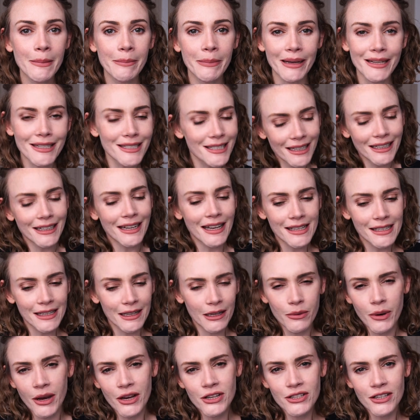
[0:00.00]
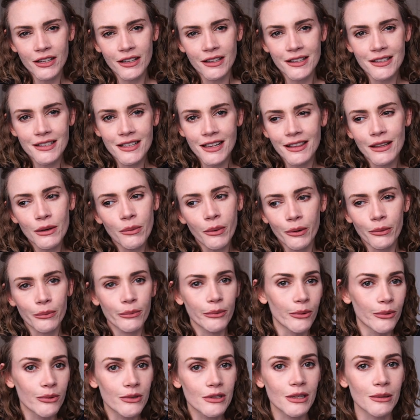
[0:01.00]
but didn't ask any questions, and they weren't
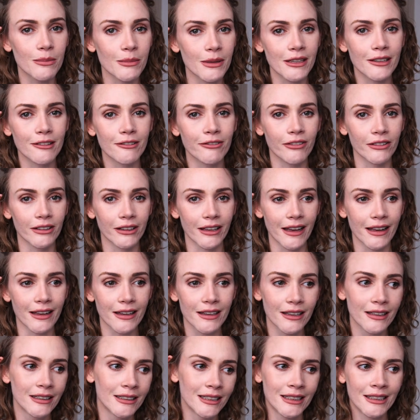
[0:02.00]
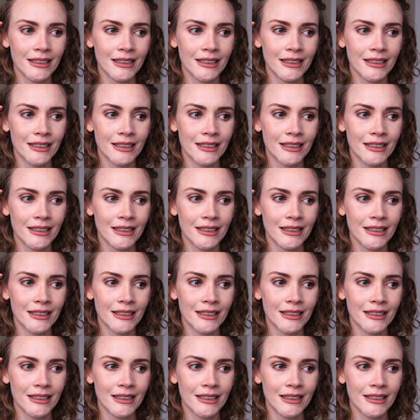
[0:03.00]
rude to me for like,